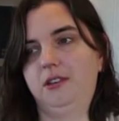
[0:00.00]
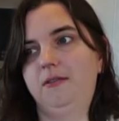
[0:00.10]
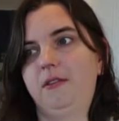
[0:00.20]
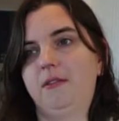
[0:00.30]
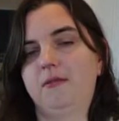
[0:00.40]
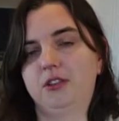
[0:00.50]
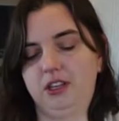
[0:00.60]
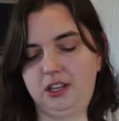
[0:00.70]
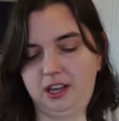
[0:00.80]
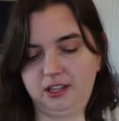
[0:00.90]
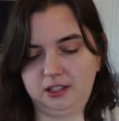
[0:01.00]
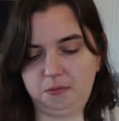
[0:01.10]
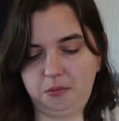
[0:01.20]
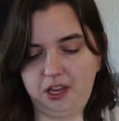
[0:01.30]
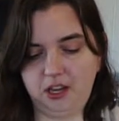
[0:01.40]
If you've ever seen that,
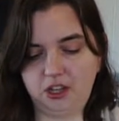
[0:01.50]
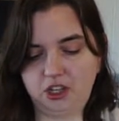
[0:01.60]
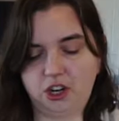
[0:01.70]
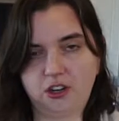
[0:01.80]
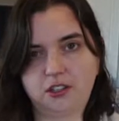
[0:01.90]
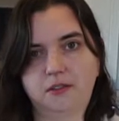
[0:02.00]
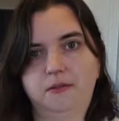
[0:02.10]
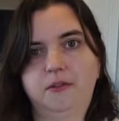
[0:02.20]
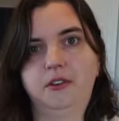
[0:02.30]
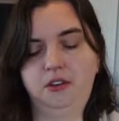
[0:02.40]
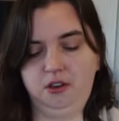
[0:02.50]
it's big chunks of